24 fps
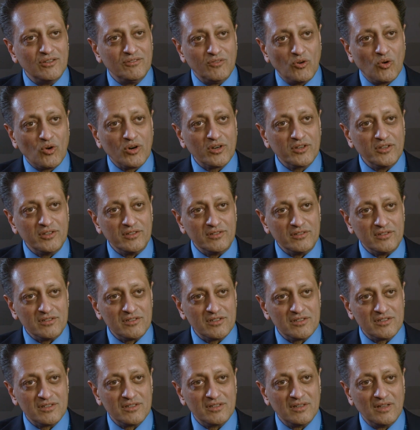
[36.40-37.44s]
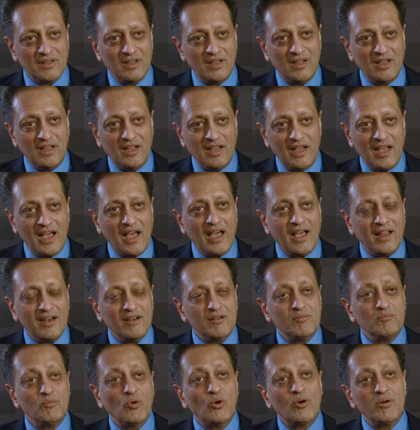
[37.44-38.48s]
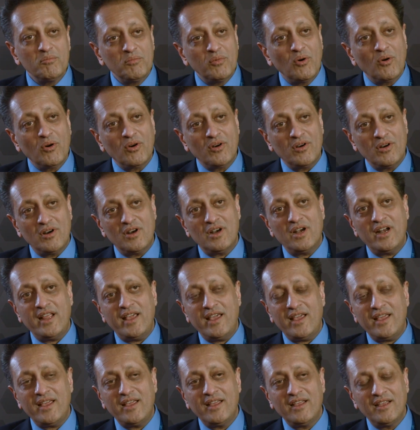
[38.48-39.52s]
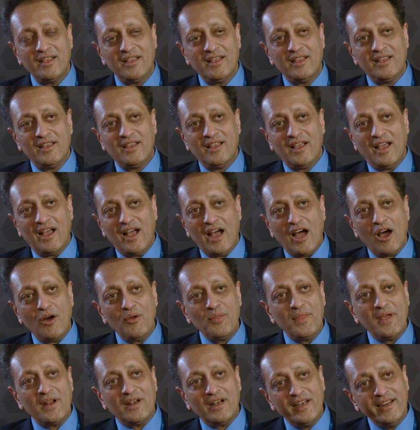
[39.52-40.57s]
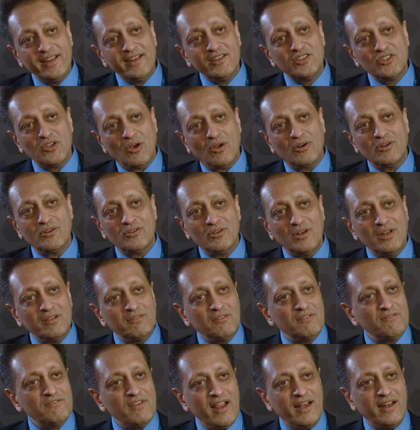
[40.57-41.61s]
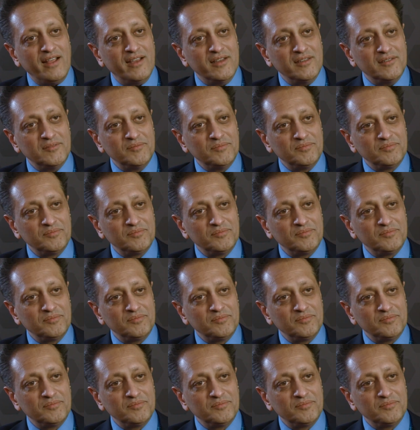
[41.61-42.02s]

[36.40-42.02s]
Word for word: of organs, and more importantly, how that leads on to liver failure.